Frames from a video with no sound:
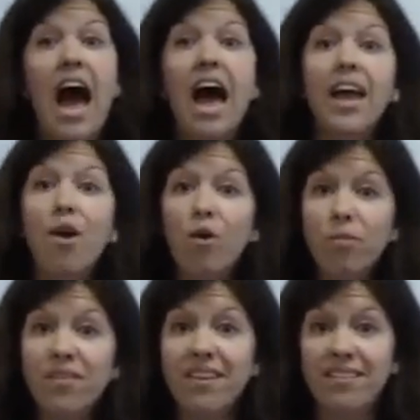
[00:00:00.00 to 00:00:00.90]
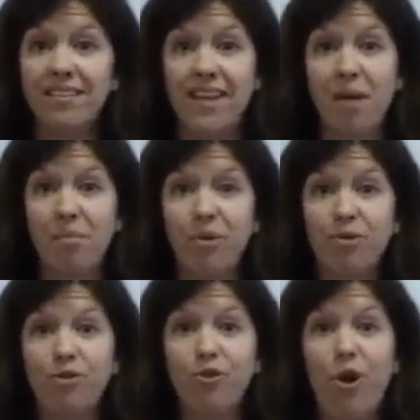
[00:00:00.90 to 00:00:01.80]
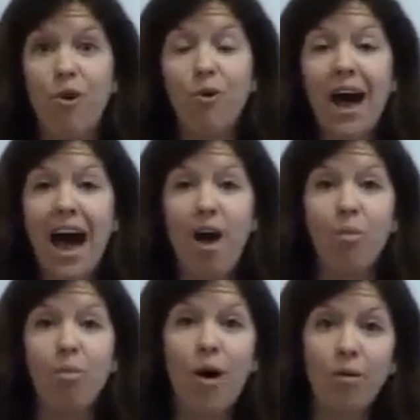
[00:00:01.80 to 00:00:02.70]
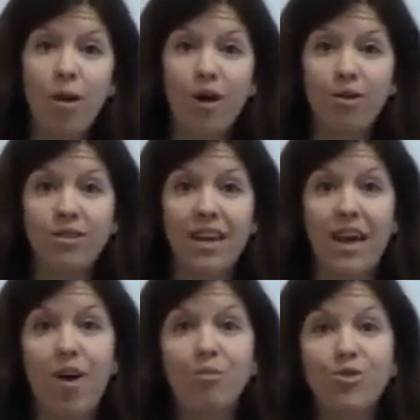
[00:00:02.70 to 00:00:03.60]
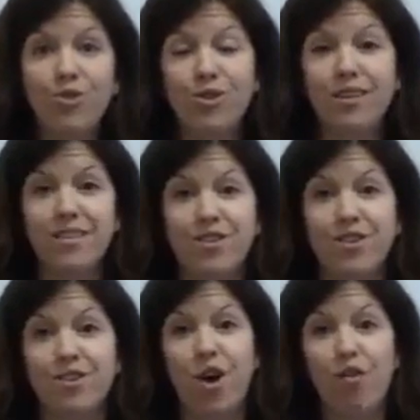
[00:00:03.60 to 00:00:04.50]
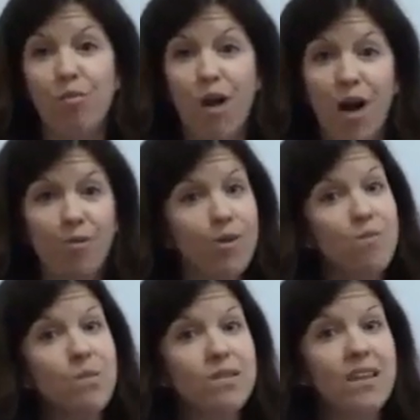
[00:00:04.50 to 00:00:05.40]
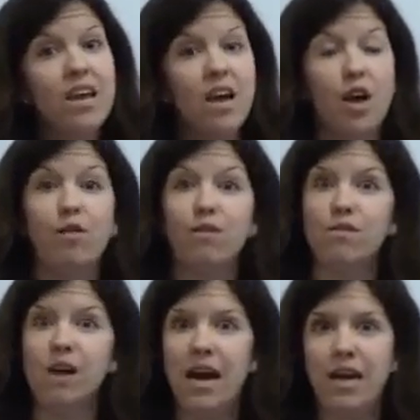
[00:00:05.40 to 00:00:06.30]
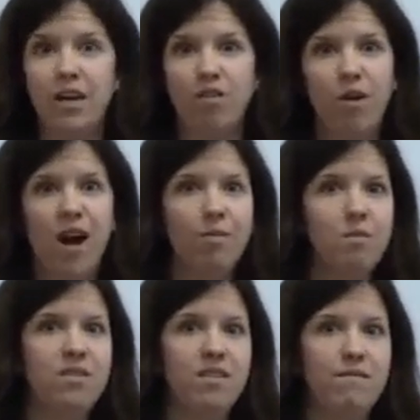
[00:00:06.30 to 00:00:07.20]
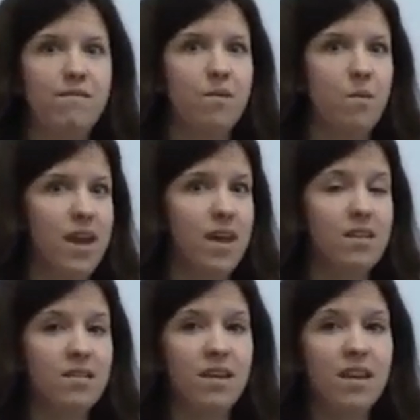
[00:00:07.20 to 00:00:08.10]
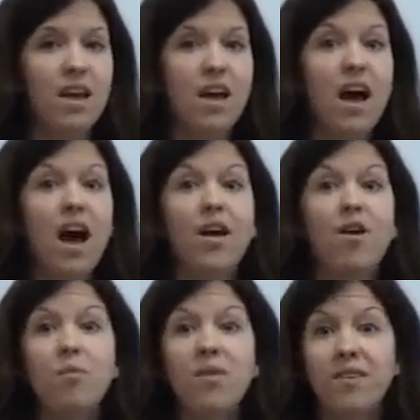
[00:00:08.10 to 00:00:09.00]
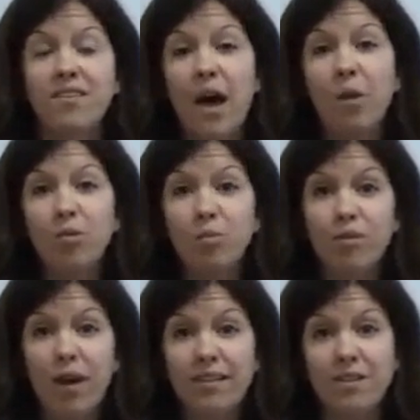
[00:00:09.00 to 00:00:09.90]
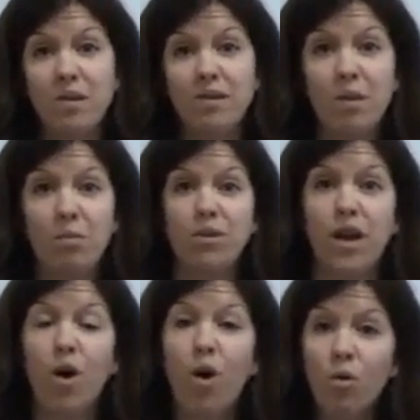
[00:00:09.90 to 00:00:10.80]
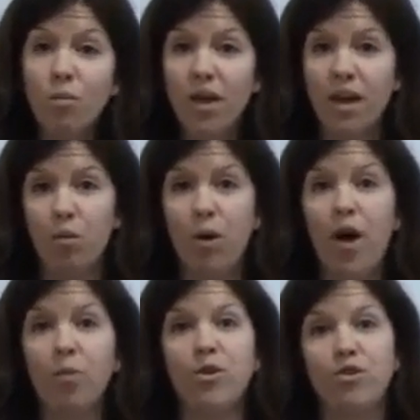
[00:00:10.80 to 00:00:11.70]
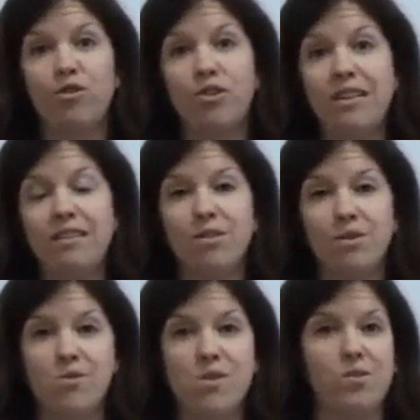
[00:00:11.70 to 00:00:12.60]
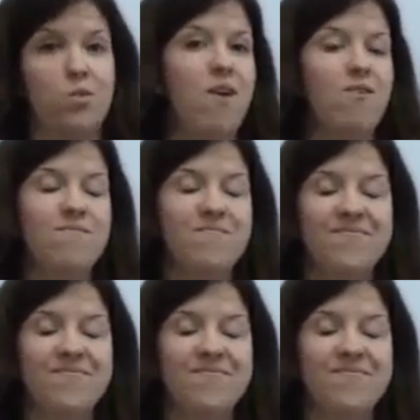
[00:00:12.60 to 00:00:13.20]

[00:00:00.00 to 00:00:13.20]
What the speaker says: I hope that these examples show how bar models can help students to solve problems and a variety of problems in different ways. I hope that this helps provide some examples at home that will help your students in school as well.